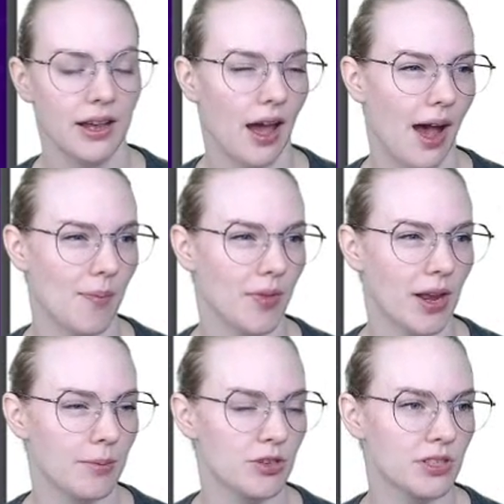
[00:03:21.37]
And
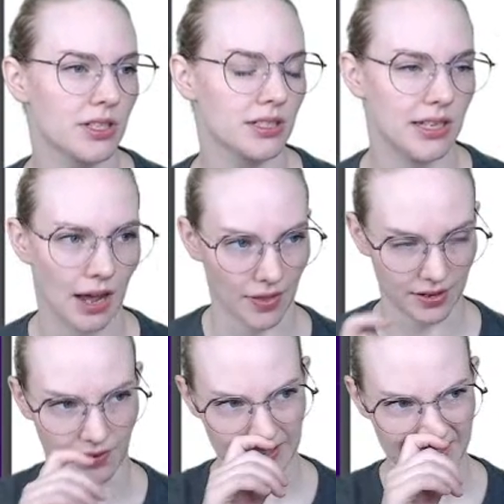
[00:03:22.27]
I'm interested to see how they
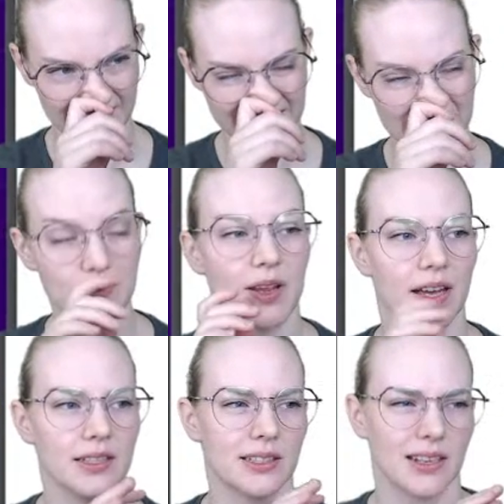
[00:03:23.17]
define saliency,
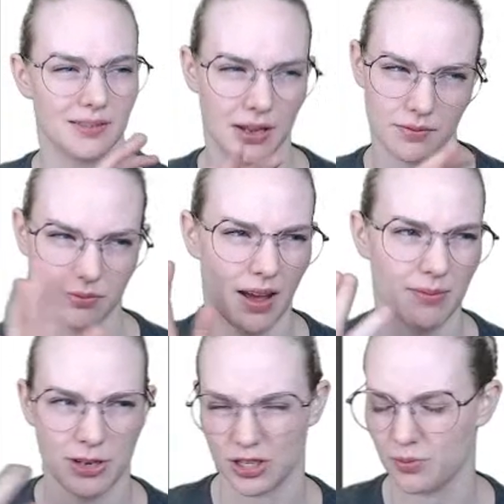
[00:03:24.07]
because I've
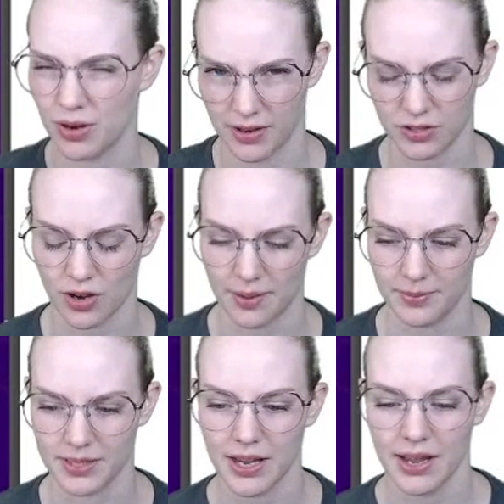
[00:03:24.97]
mentioned in previous
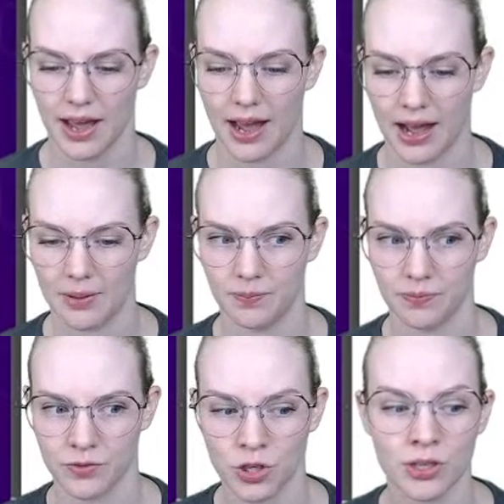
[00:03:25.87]
streams,
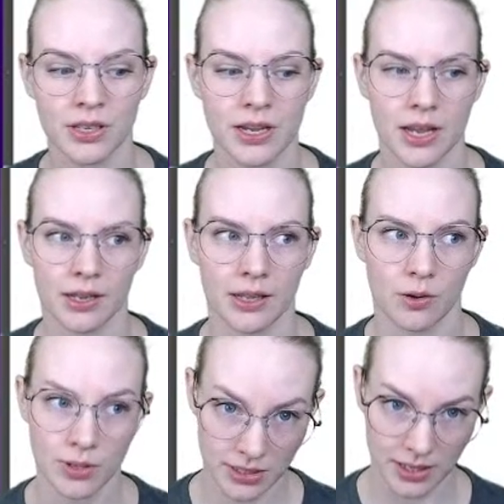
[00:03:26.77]
certainly in
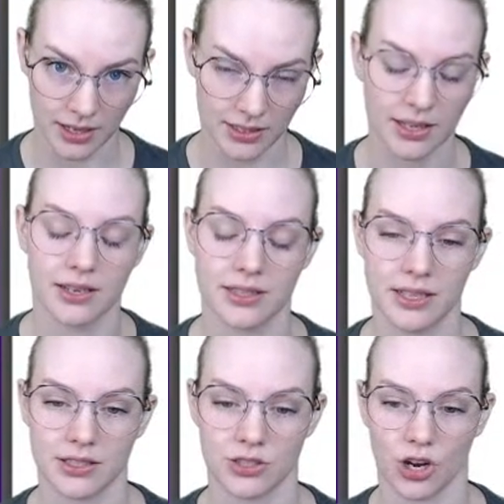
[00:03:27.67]
linguistics, saliency
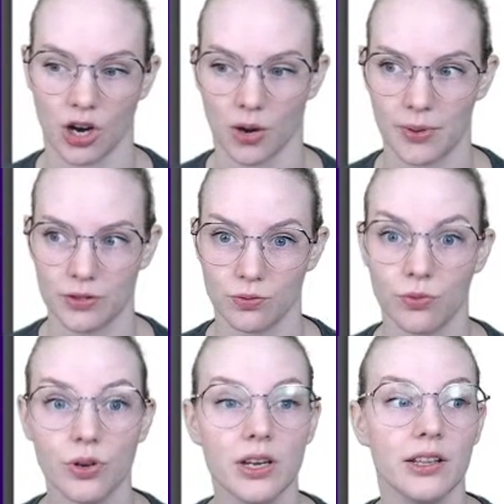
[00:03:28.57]
as a term is
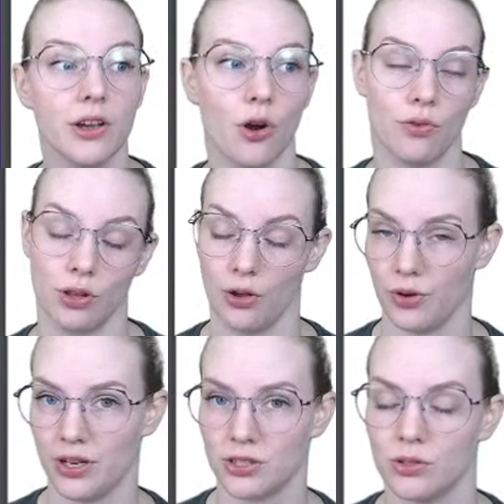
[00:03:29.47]
really
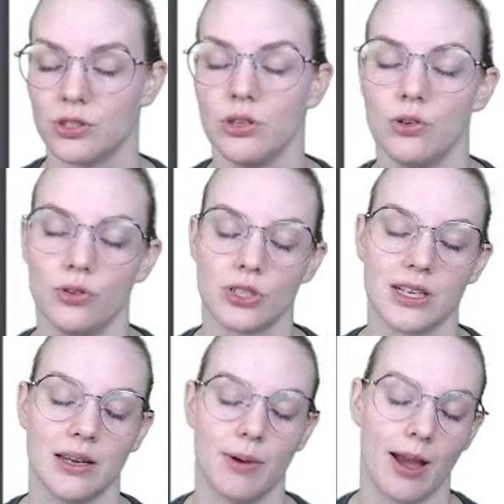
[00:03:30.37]
overloaded. So it's used
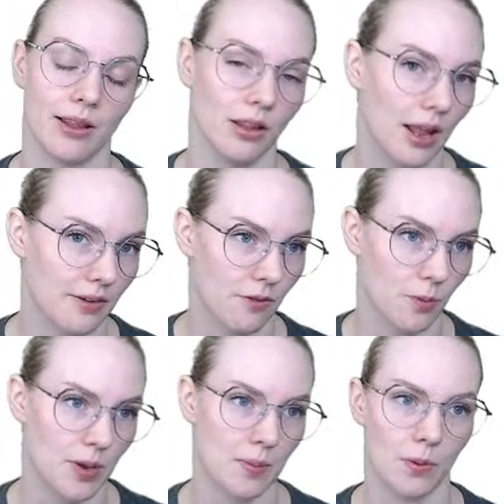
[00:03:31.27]
by a lot of
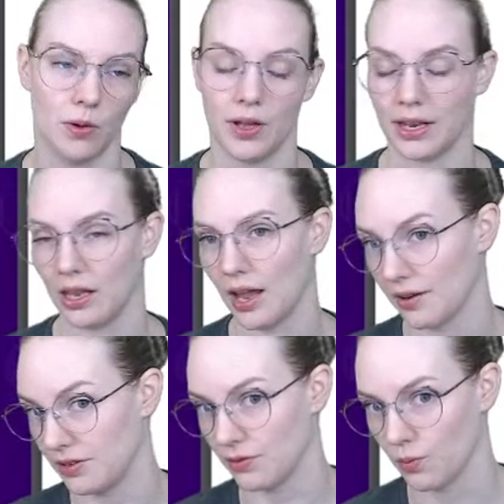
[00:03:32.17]
different people in a lot
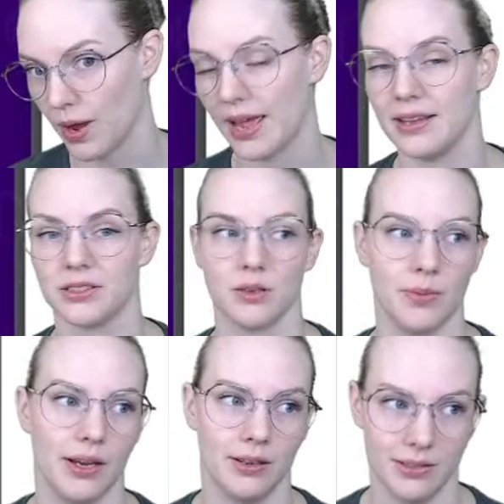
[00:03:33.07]
of different ways to
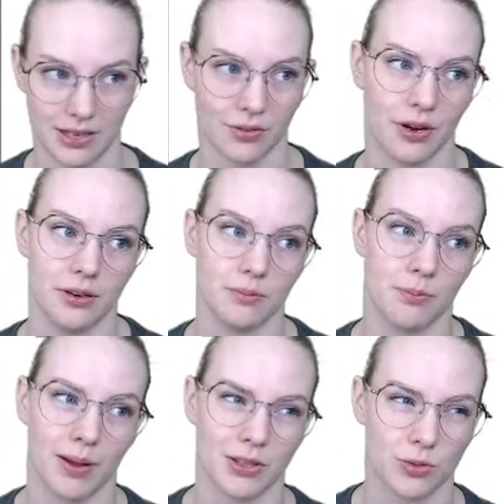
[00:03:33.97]
mean different
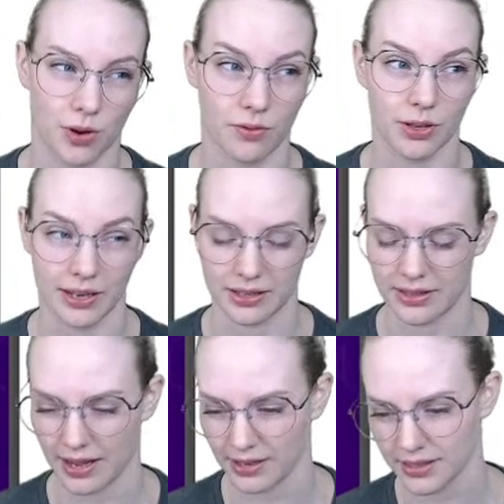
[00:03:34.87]
but sort of related
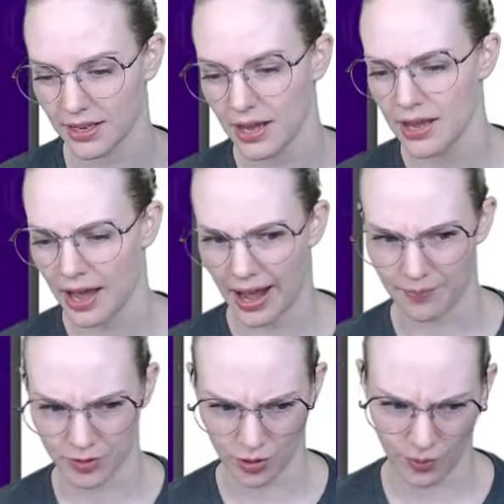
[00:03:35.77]
things.
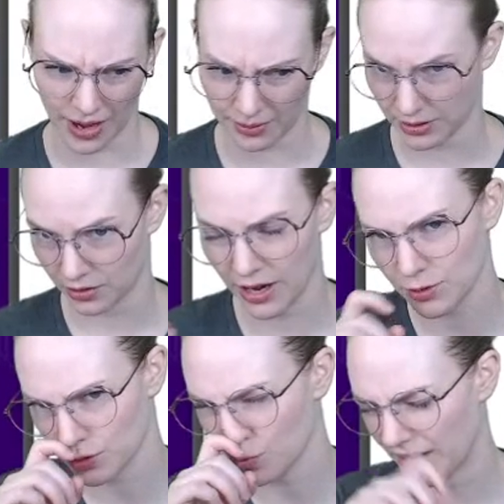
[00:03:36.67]
So when I was in
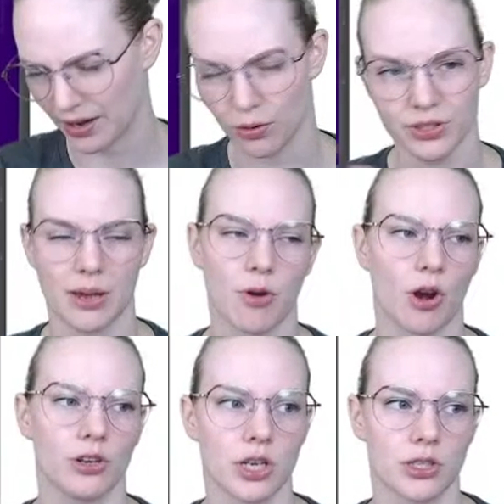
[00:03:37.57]
graduate school, I had a whole
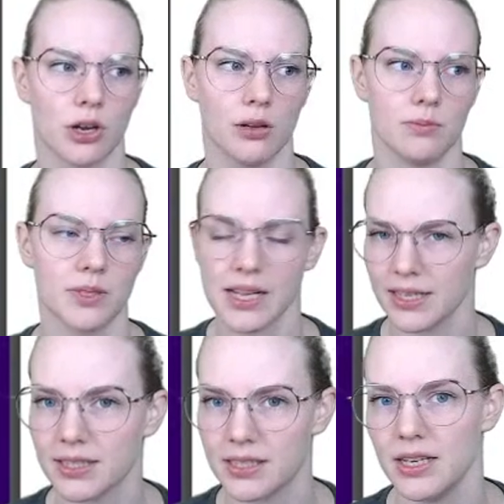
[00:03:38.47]
seminar just on
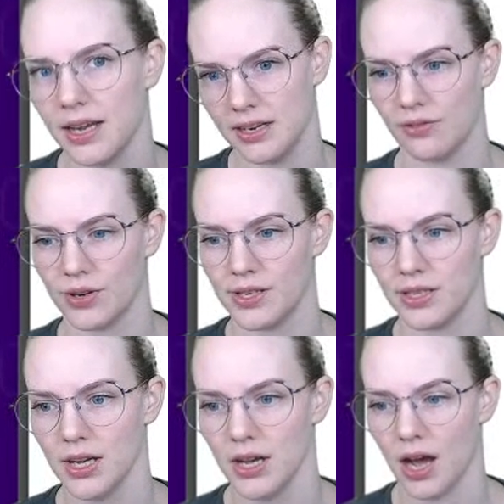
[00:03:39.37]
saliency and different
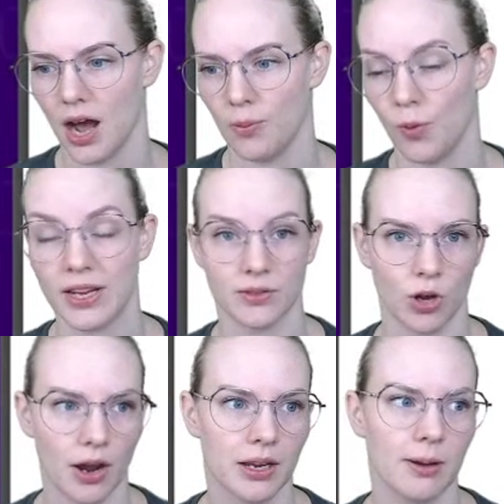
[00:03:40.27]
ways of
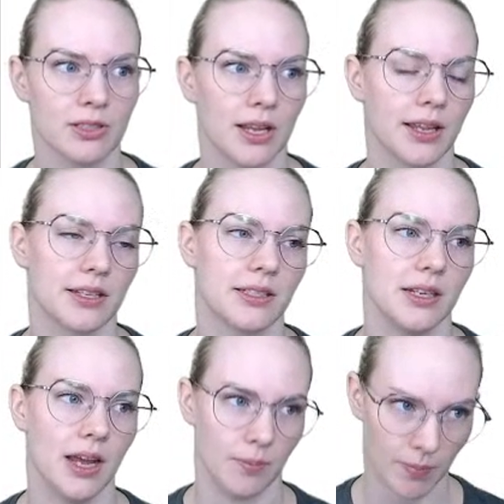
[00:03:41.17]
talking about
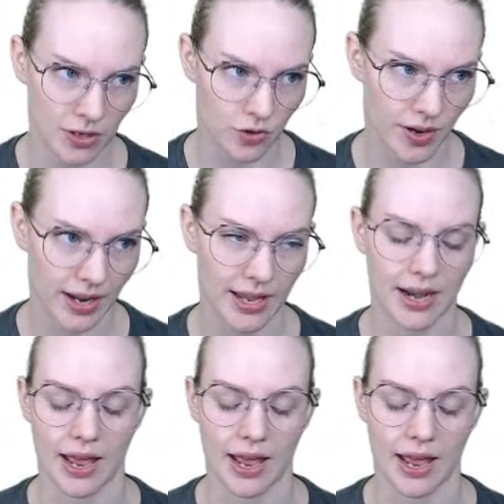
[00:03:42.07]
saliency and measuring it.